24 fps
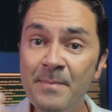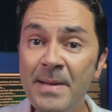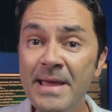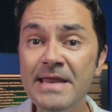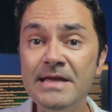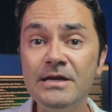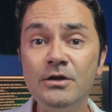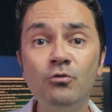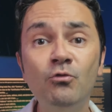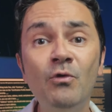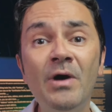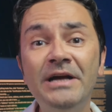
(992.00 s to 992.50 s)

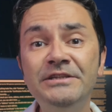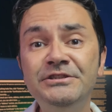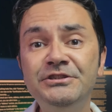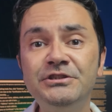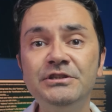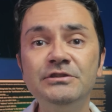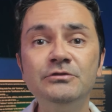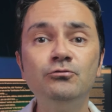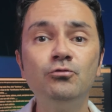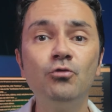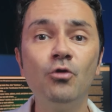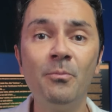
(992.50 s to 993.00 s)
many
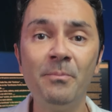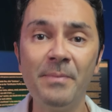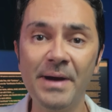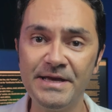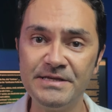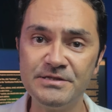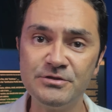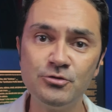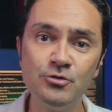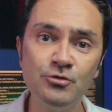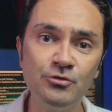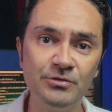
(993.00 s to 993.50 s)
questions from my
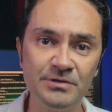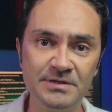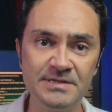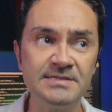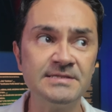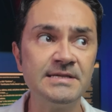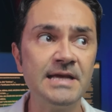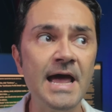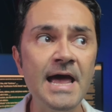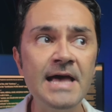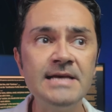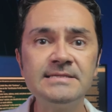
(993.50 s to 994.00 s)

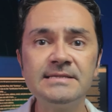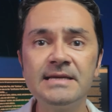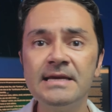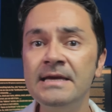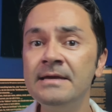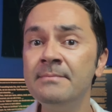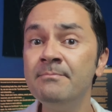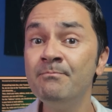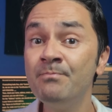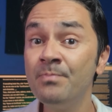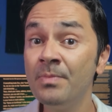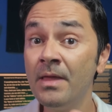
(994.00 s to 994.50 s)
students
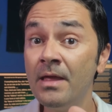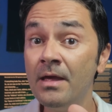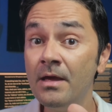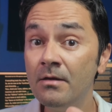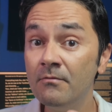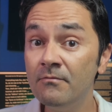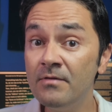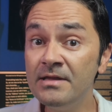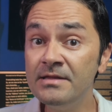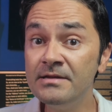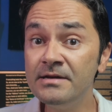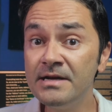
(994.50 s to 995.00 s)
asking
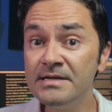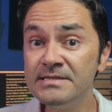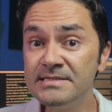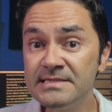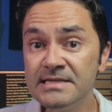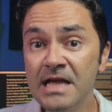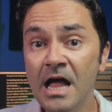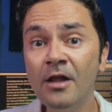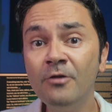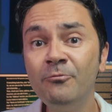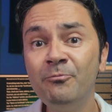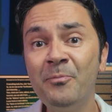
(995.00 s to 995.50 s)
whether a
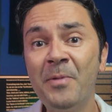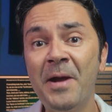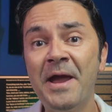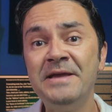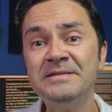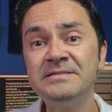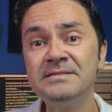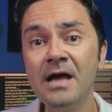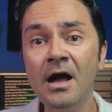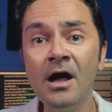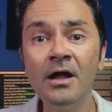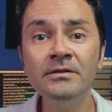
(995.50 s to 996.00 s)

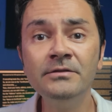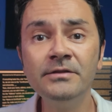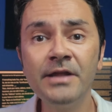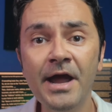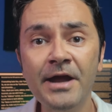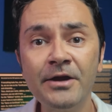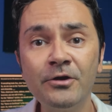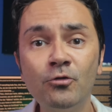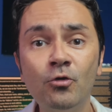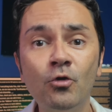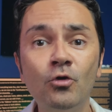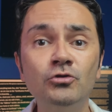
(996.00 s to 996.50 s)
self-paced
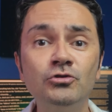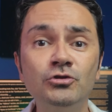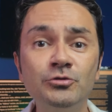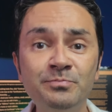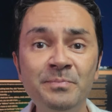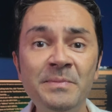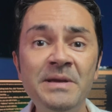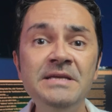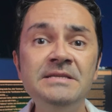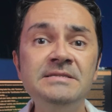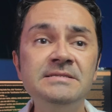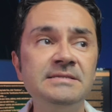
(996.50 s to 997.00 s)
online course
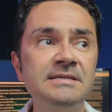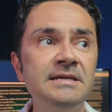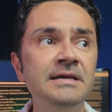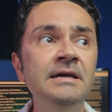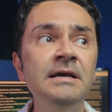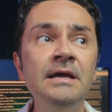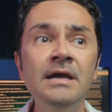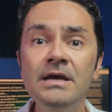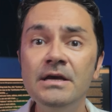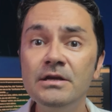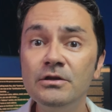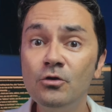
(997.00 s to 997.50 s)
meets
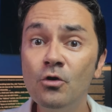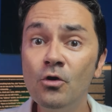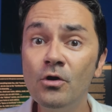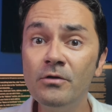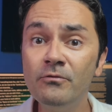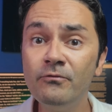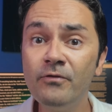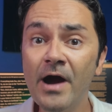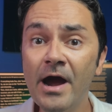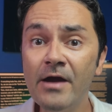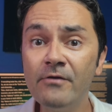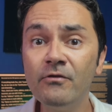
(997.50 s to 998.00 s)
the
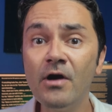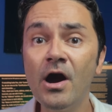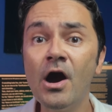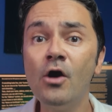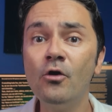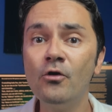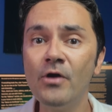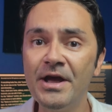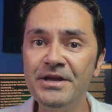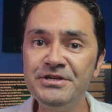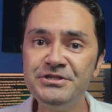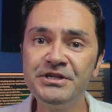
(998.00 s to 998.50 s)

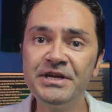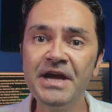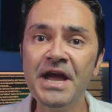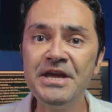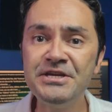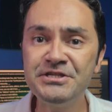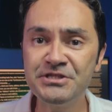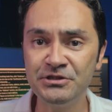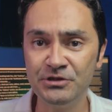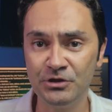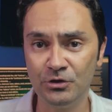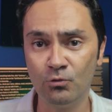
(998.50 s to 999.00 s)
35-hour
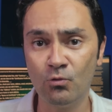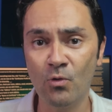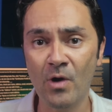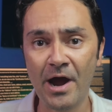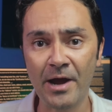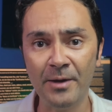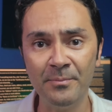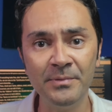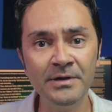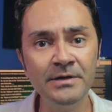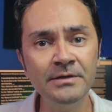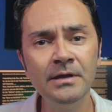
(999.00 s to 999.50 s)
education
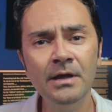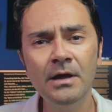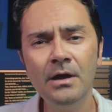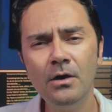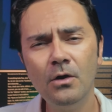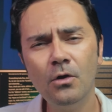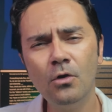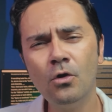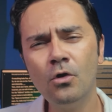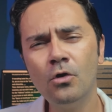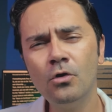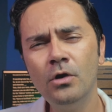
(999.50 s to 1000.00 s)
requirement
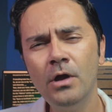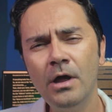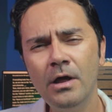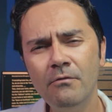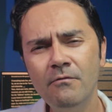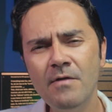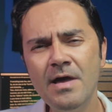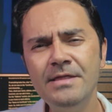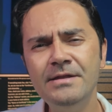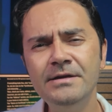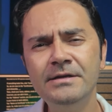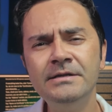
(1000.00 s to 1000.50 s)
or
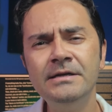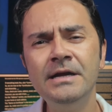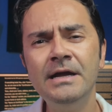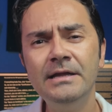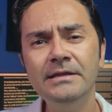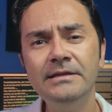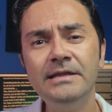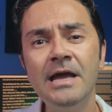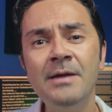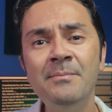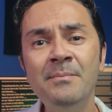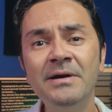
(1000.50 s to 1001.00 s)
whether
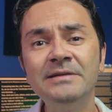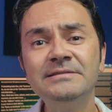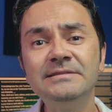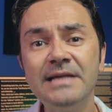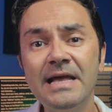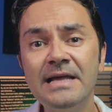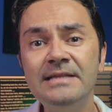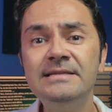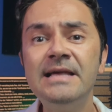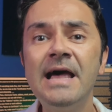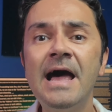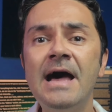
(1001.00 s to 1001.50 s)
they
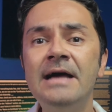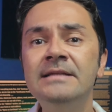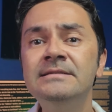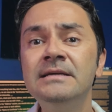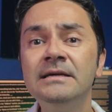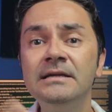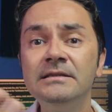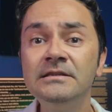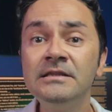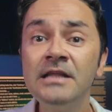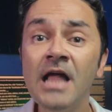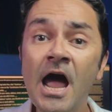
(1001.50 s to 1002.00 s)
must attend
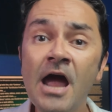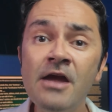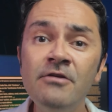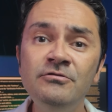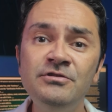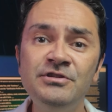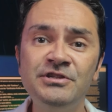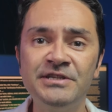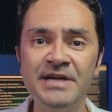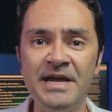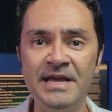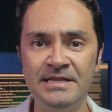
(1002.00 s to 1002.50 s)

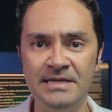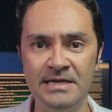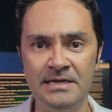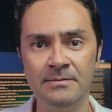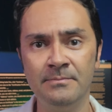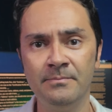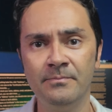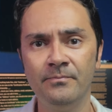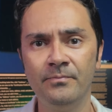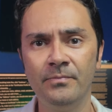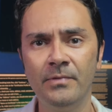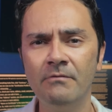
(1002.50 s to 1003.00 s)
live training.
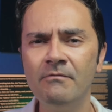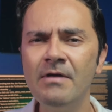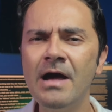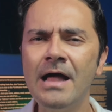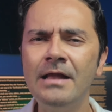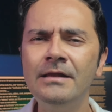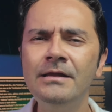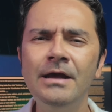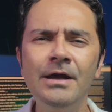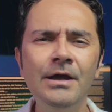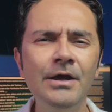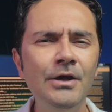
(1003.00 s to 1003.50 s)

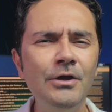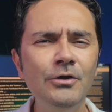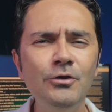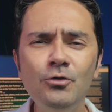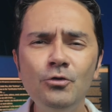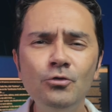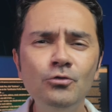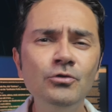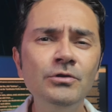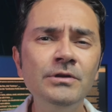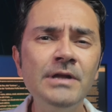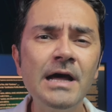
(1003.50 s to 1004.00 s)
Well,
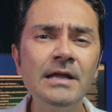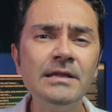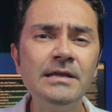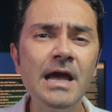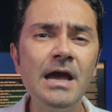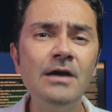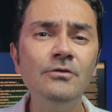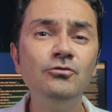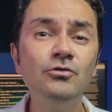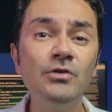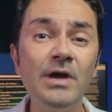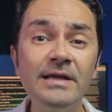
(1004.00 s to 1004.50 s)
you do not
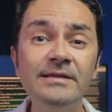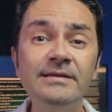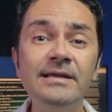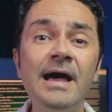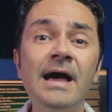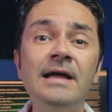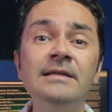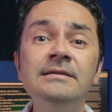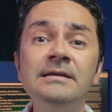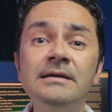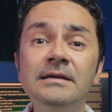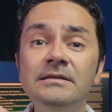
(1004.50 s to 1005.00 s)
have to
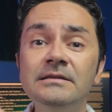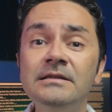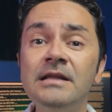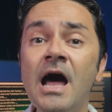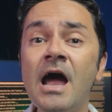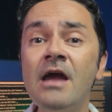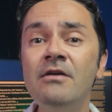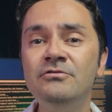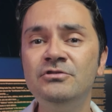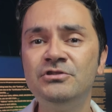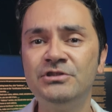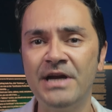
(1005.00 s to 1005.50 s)
attend
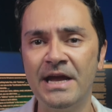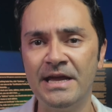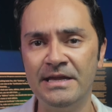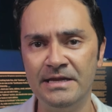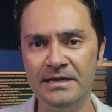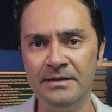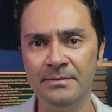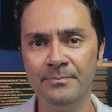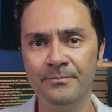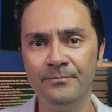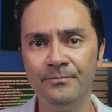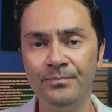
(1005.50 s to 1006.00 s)
live
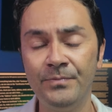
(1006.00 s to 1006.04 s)
training.